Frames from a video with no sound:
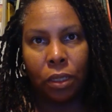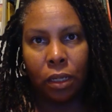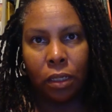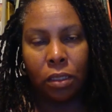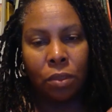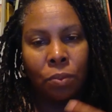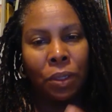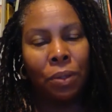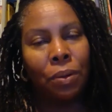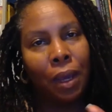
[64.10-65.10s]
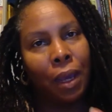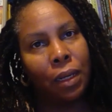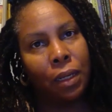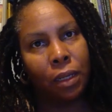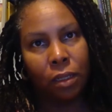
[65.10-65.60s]
studies is where you
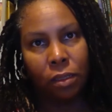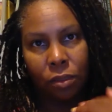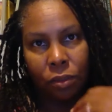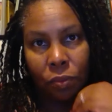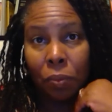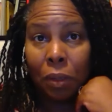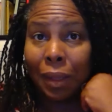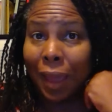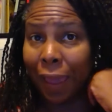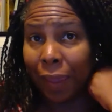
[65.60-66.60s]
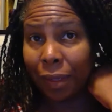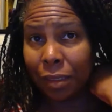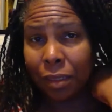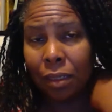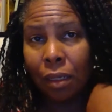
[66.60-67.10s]
kind of get to
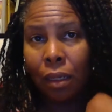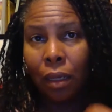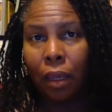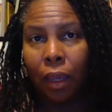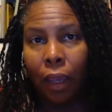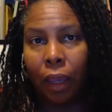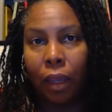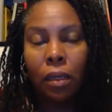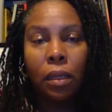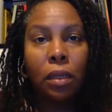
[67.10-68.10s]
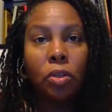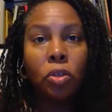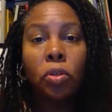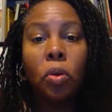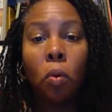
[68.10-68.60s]
relax and
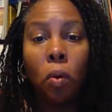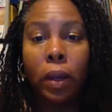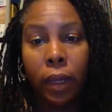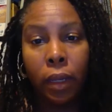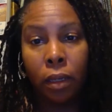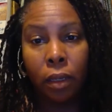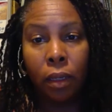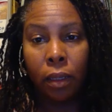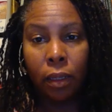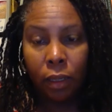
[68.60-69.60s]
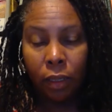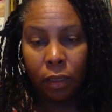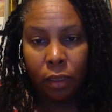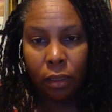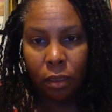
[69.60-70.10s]
enjoy
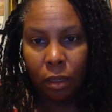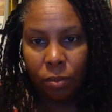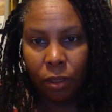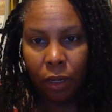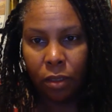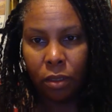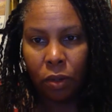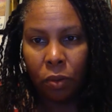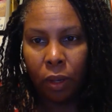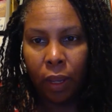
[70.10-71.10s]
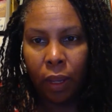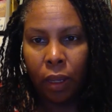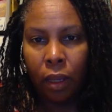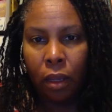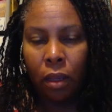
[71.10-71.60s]
the subject,
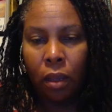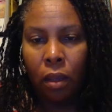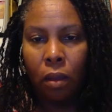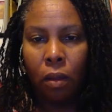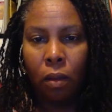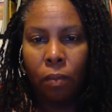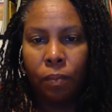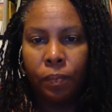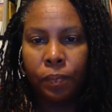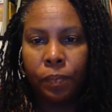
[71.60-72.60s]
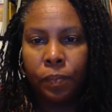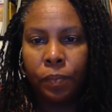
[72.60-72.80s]
okay? Um,